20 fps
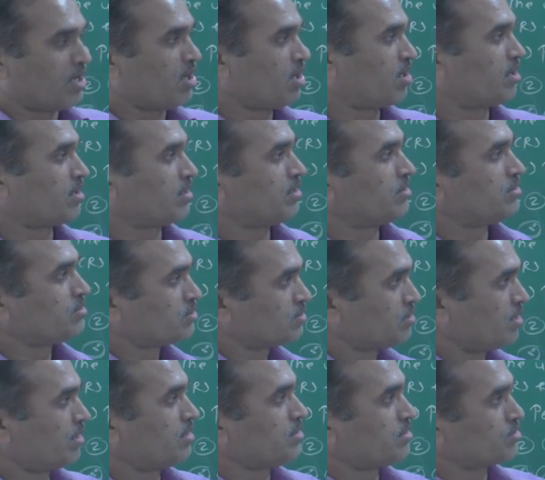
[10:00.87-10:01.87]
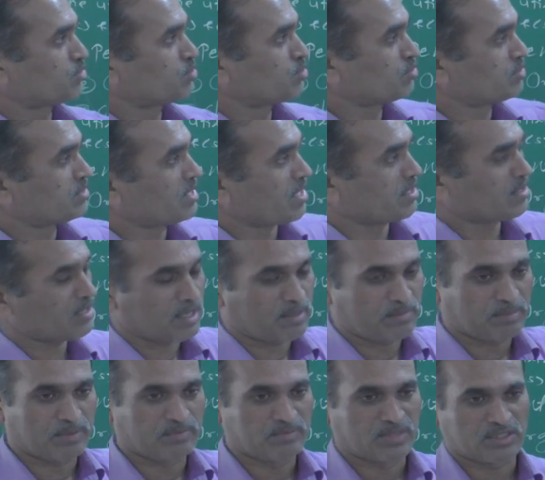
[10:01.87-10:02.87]
or so that
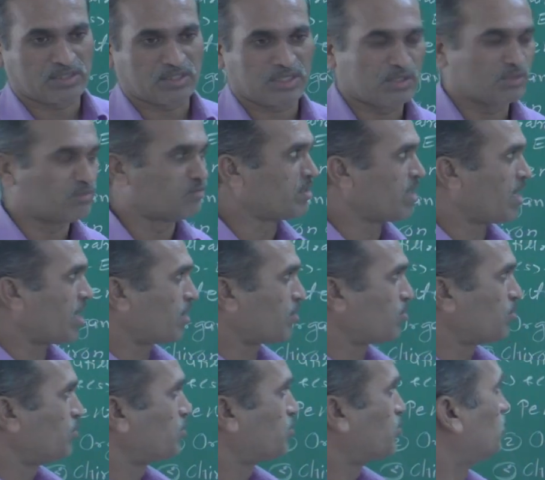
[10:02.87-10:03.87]
type of the thing we are going